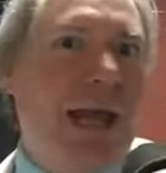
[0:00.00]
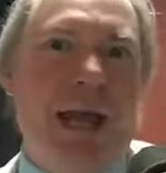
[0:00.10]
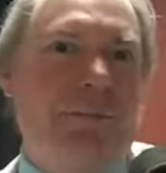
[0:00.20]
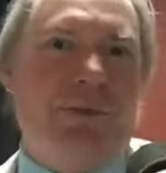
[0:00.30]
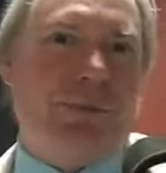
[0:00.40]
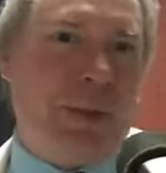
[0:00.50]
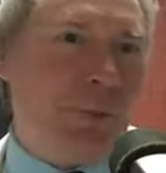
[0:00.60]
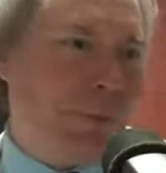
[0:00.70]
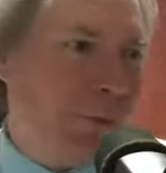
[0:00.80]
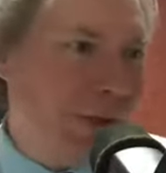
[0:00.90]
games that
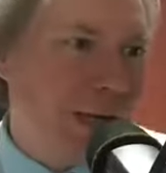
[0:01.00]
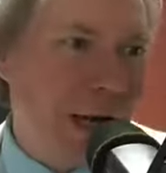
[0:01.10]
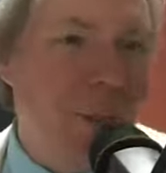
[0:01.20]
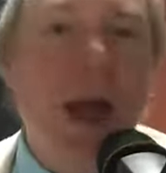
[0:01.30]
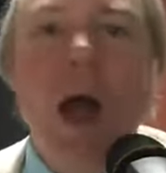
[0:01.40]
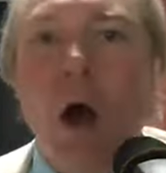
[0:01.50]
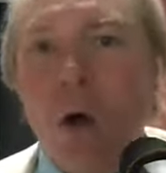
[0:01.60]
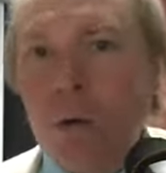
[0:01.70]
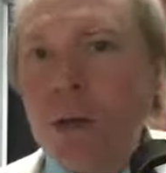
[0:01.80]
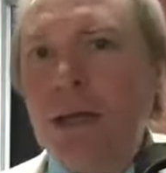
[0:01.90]
people wouldn't care about.
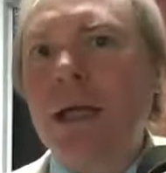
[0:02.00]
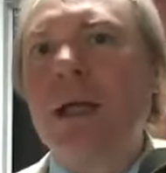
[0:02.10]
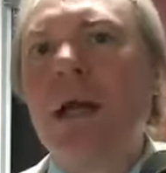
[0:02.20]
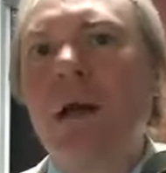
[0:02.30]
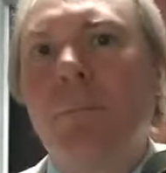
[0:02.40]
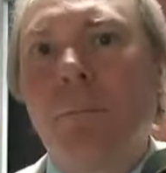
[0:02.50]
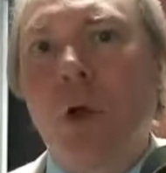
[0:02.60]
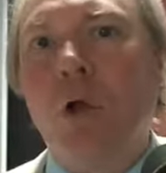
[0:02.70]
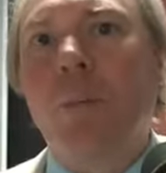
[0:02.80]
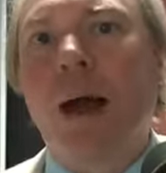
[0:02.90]
Only
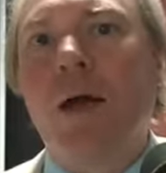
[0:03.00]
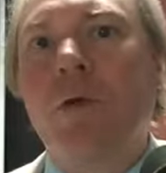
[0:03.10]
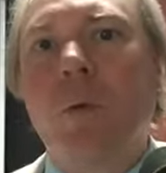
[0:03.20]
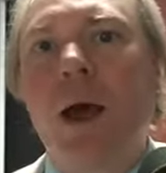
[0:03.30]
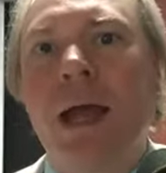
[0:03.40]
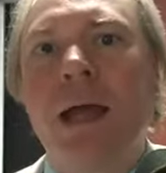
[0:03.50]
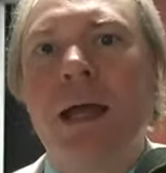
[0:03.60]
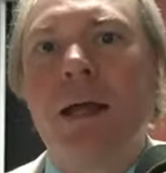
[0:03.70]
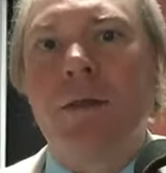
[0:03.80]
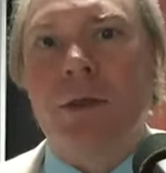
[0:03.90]
bowl, by the
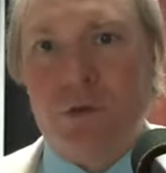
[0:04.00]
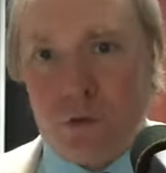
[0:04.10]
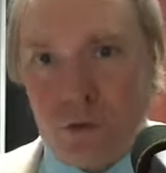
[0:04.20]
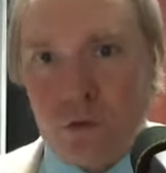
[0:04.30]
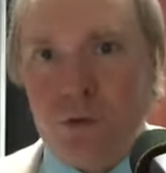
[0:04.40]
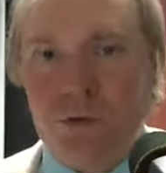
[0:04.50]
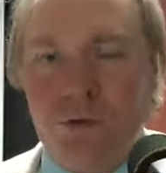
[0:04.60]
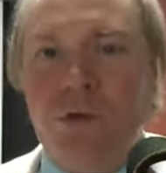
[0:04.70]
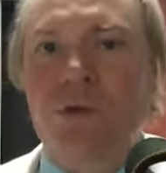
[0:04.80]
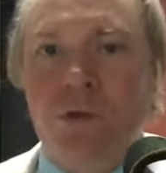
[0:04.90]
way, that
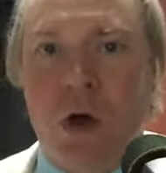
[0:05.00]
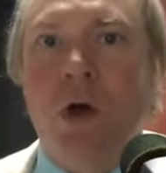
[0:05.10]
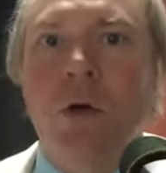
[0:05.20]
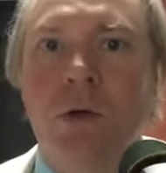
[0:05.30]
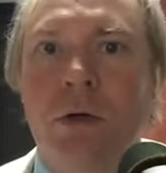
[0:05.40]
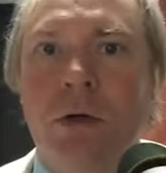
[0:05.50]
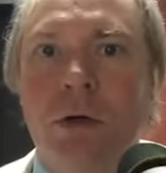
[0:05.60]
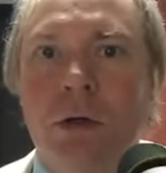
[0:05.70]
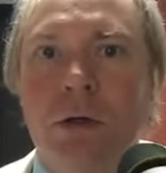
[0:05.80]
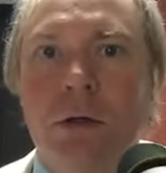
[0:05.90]
chooses its
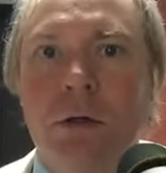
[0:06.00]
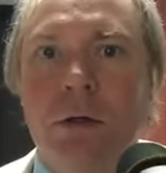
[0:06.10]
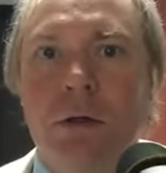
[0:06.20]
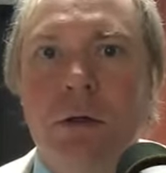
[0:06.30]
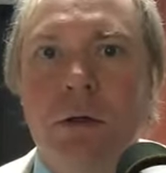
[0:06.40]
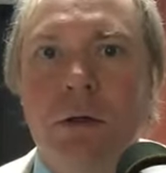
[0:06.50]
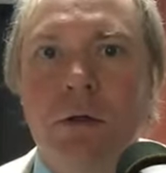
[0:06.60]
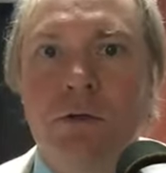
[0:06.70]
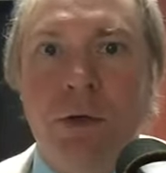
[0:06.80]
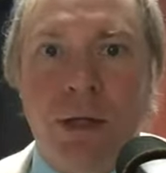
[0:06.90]
own
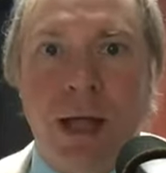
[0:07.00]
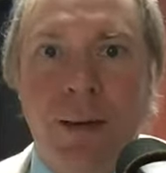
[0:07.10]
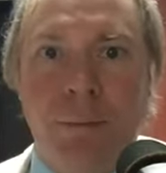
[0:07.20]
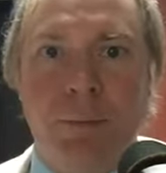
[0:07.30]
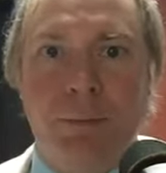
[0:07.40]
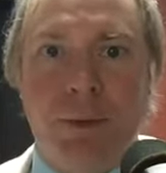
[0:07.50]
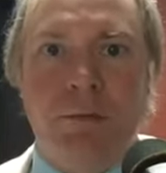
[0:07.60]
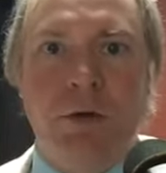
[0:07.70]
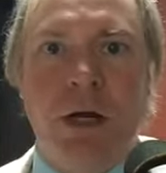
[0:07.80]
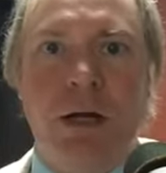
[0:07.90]
allotment,
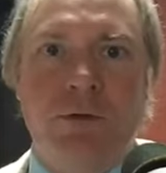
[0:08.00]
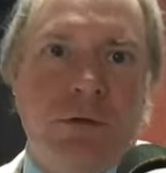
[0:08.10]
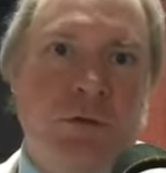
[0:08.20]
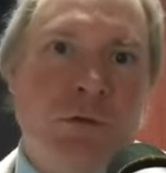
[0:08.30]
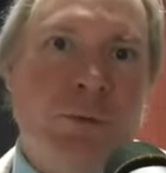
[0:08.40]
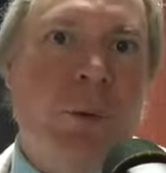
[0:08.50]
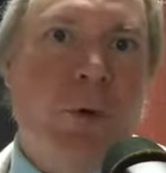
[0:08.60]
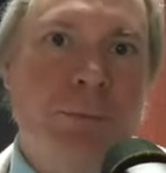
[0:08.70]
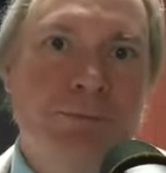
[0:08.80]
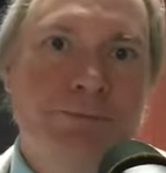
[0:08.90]
believe it or not, Citrus Bowl.